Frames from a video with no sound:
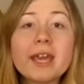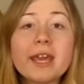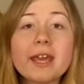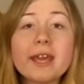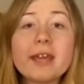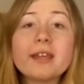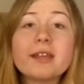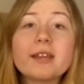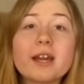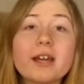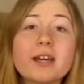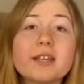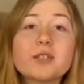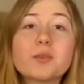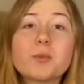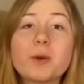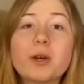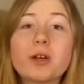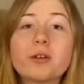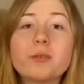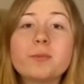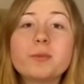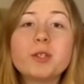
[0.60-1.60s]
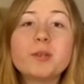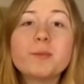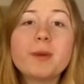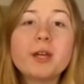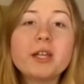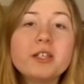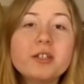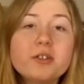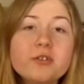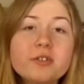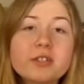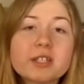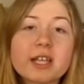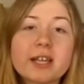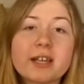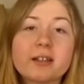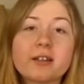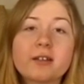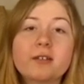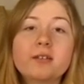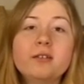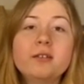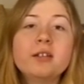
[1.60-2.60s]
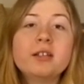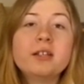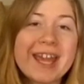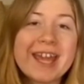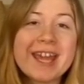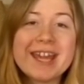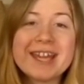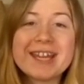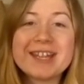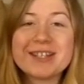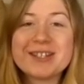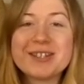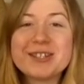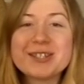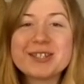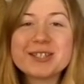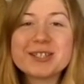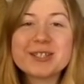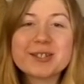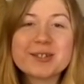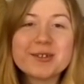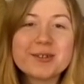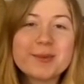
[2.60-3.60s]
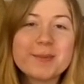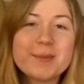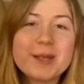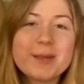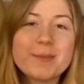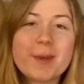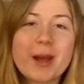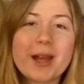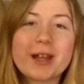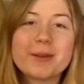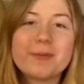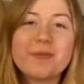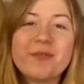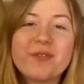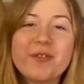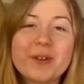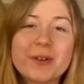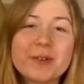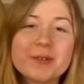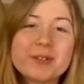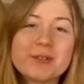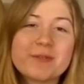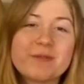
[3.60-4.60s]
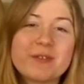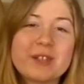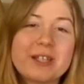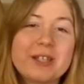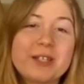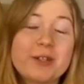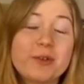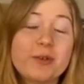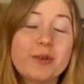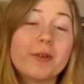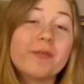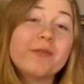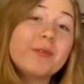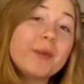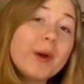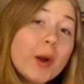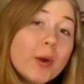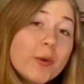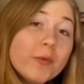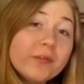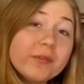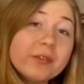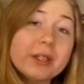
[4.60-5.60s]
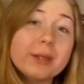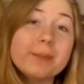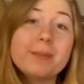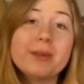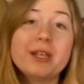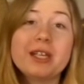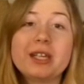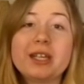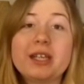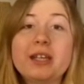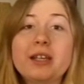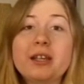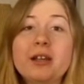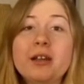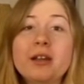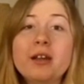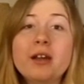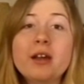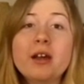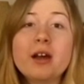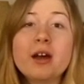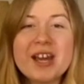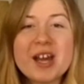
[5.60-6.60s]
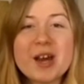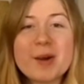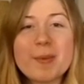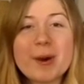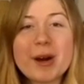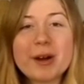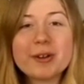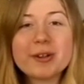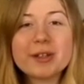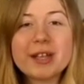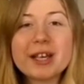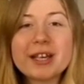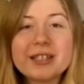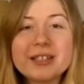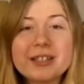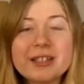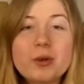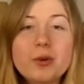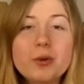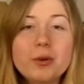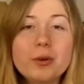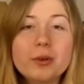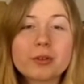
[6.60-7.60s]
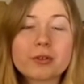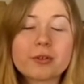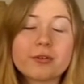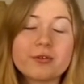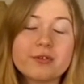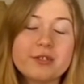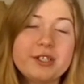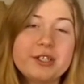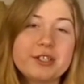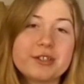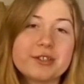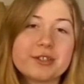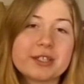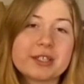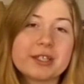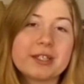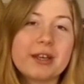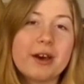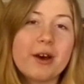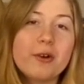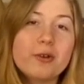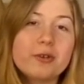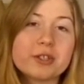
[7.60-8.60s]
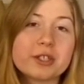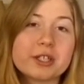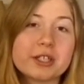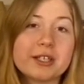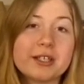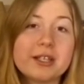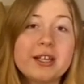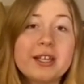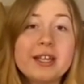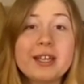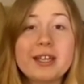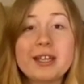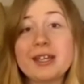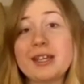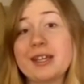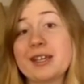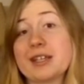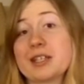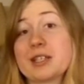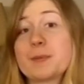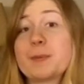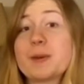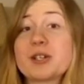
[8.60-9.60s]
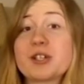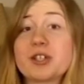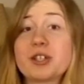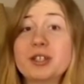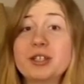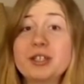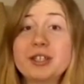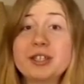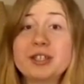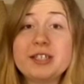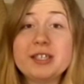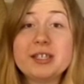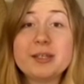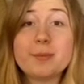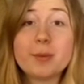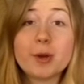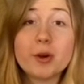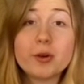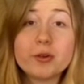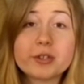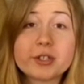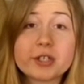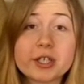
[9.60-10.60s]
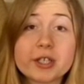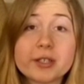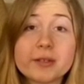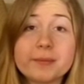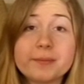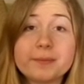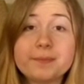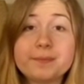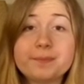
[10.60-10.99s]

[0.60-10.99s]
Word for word: Hey guys, welcome to my new channel. This is going to be my first video, hopefully many, about a lot of the cool creatures in the ocean, especially the deep ocean.